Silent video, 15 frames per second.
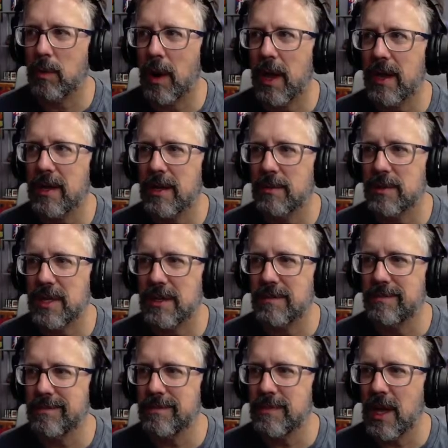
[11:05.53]
right. And I was like,
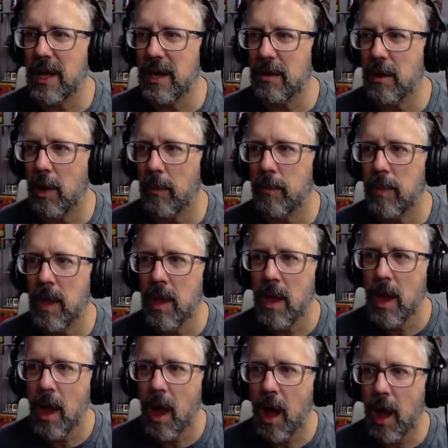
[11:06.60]
I don't know.
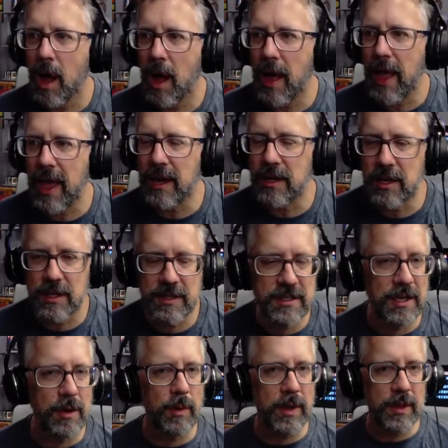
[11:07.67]
And
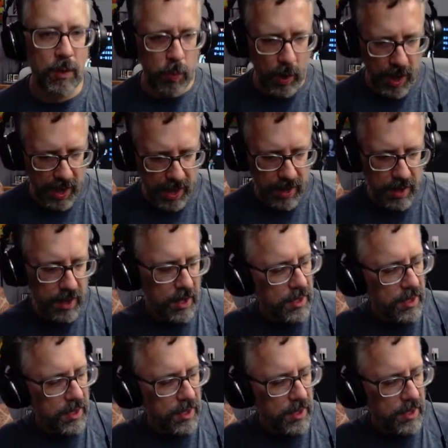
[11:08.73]
considering the way